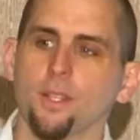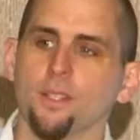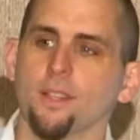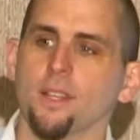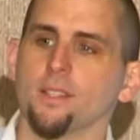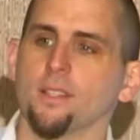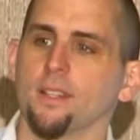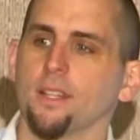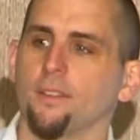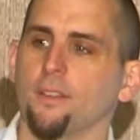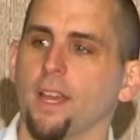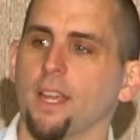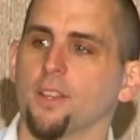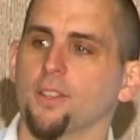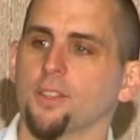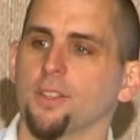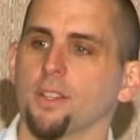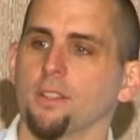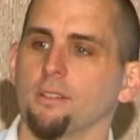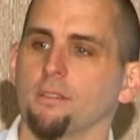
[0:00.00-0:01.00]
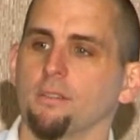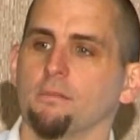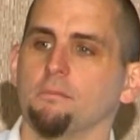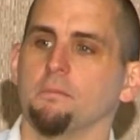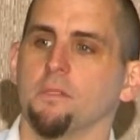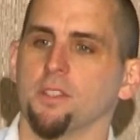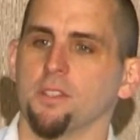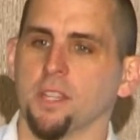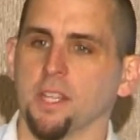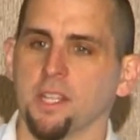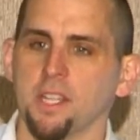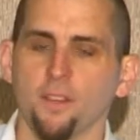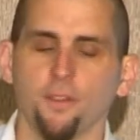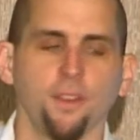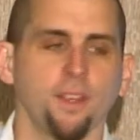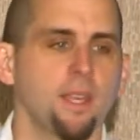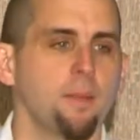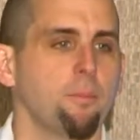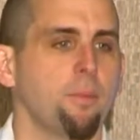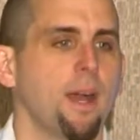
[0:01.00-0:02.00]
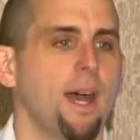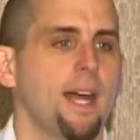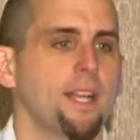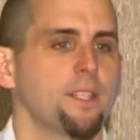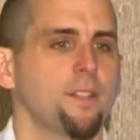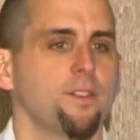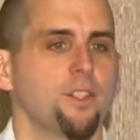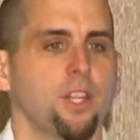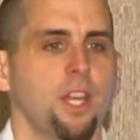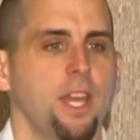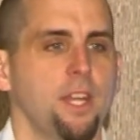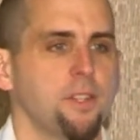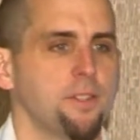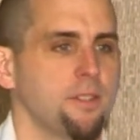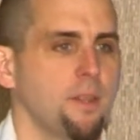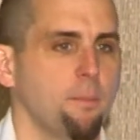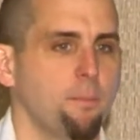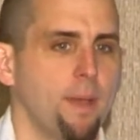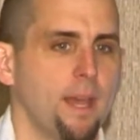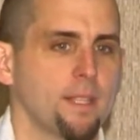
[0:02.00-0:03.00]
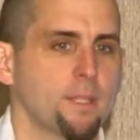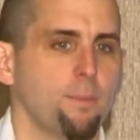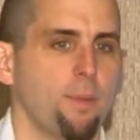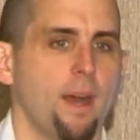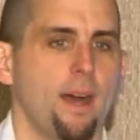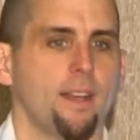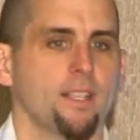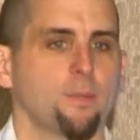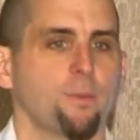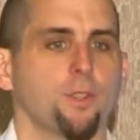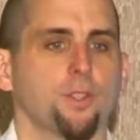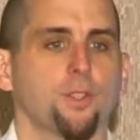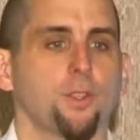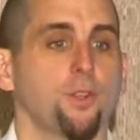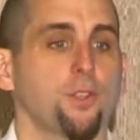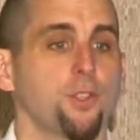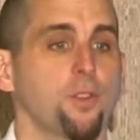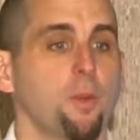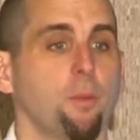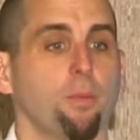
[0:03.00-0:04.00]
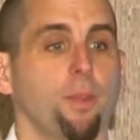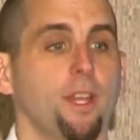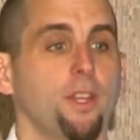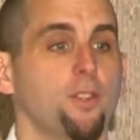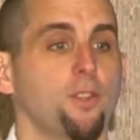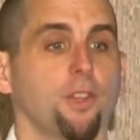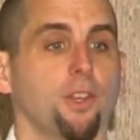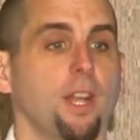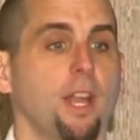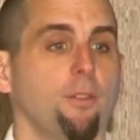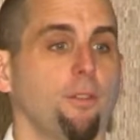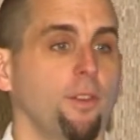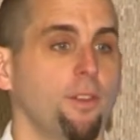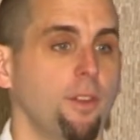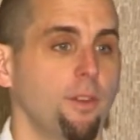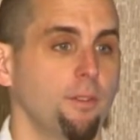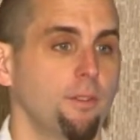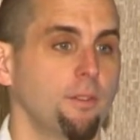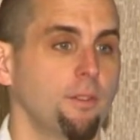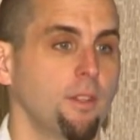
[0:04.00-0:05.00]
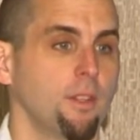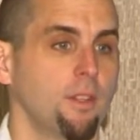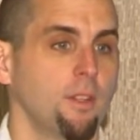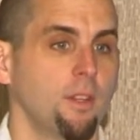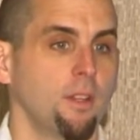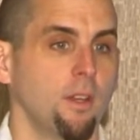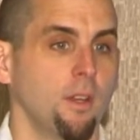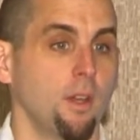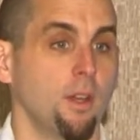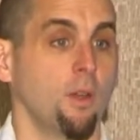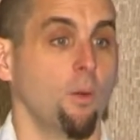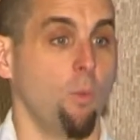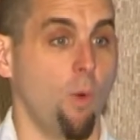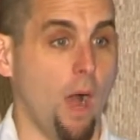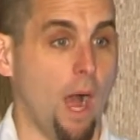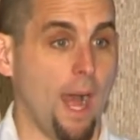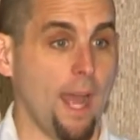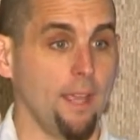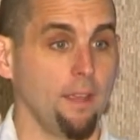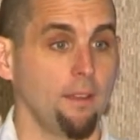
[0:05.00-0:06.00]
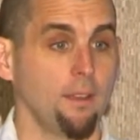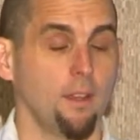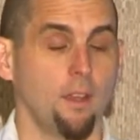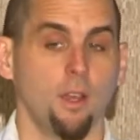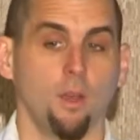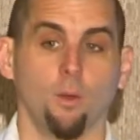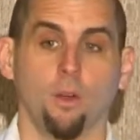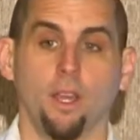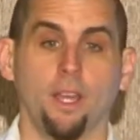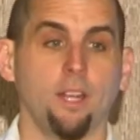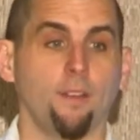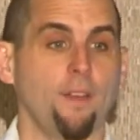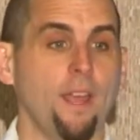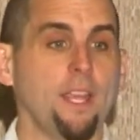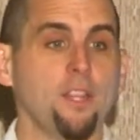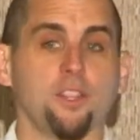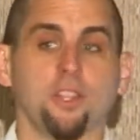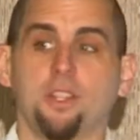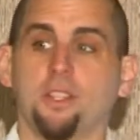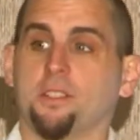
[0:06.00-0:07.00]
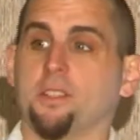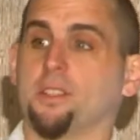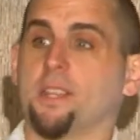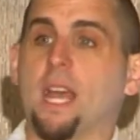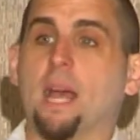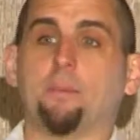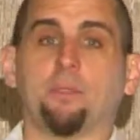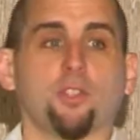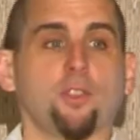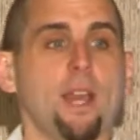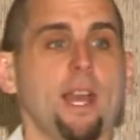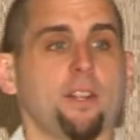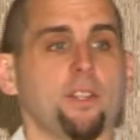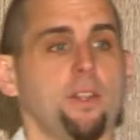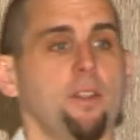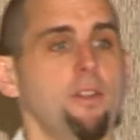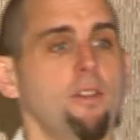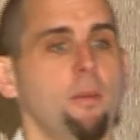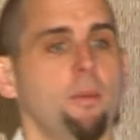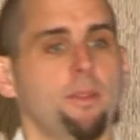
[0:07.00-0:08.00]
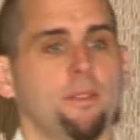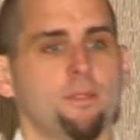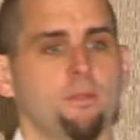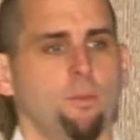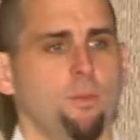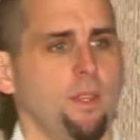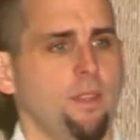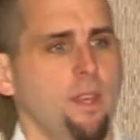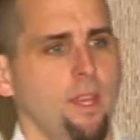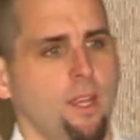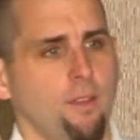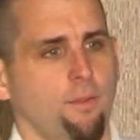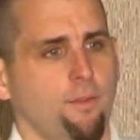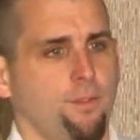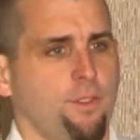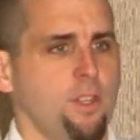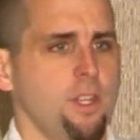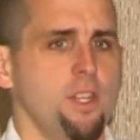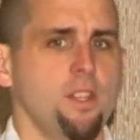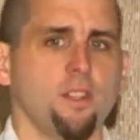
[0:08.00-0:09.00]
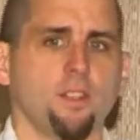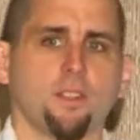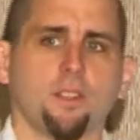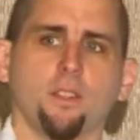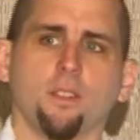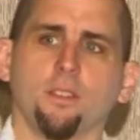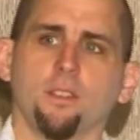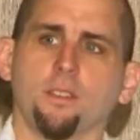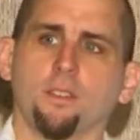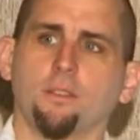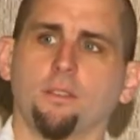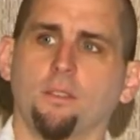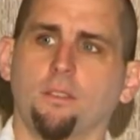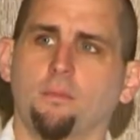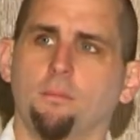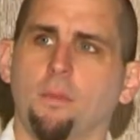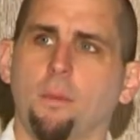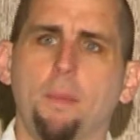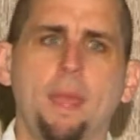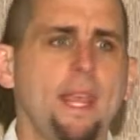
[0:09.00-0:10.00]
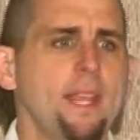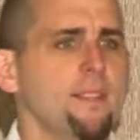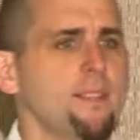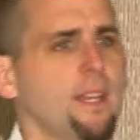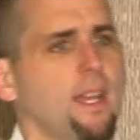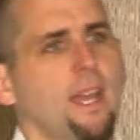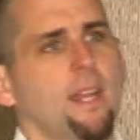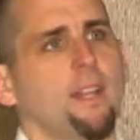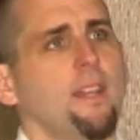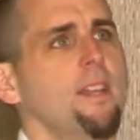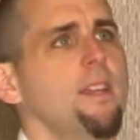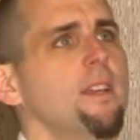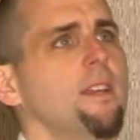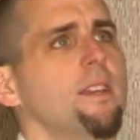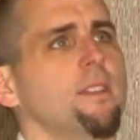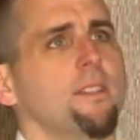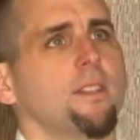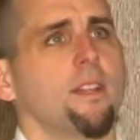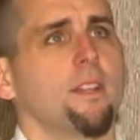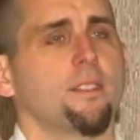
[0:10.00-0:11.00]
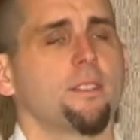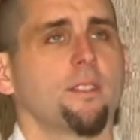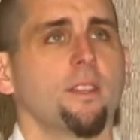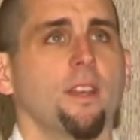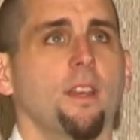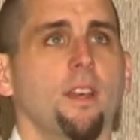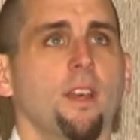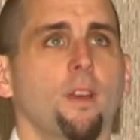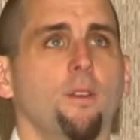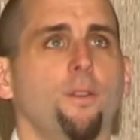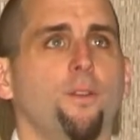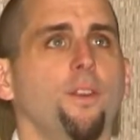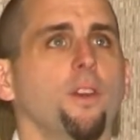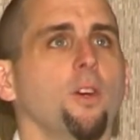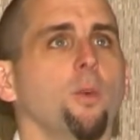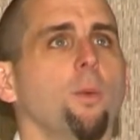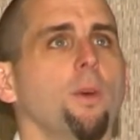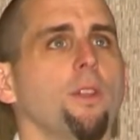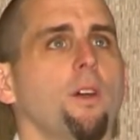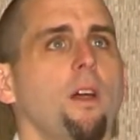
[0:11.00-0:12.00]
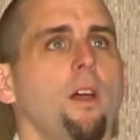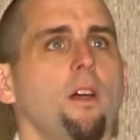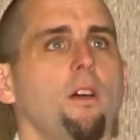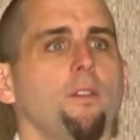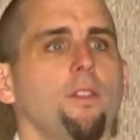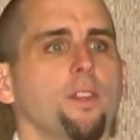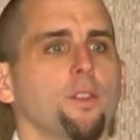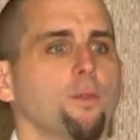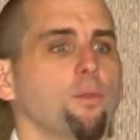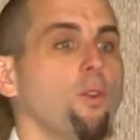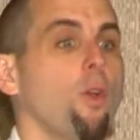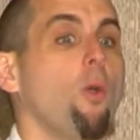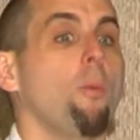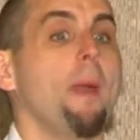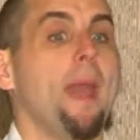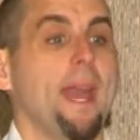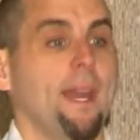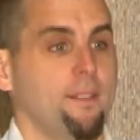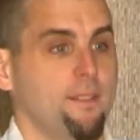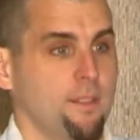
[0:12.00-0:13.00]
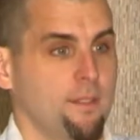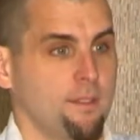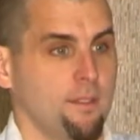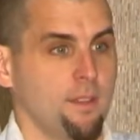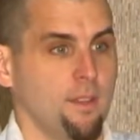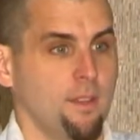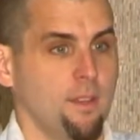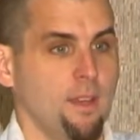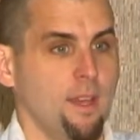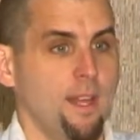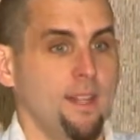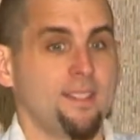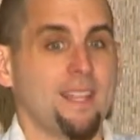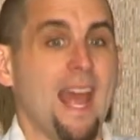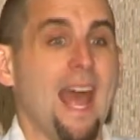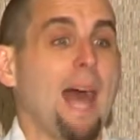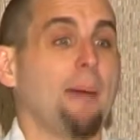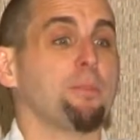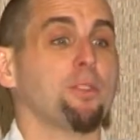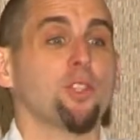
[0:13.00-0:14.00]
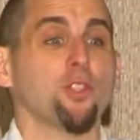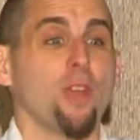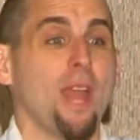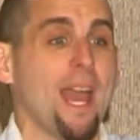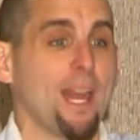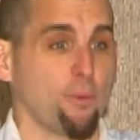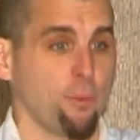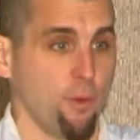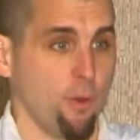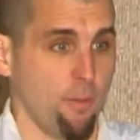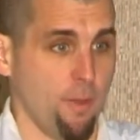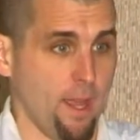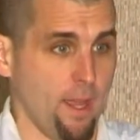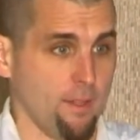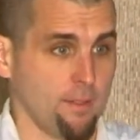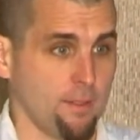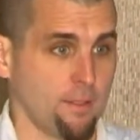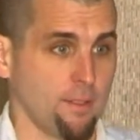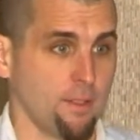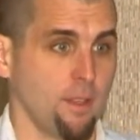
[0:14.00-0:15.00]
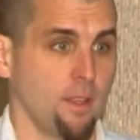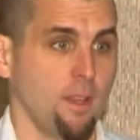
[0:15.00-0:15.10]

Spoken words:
says innovation, significant positive change is the best possible search and replace you could ever do. Why? Well, innovation is this abstract term. We think of geniuses and amazing ideas, and it's filled with all this romance. And it's abstract romance.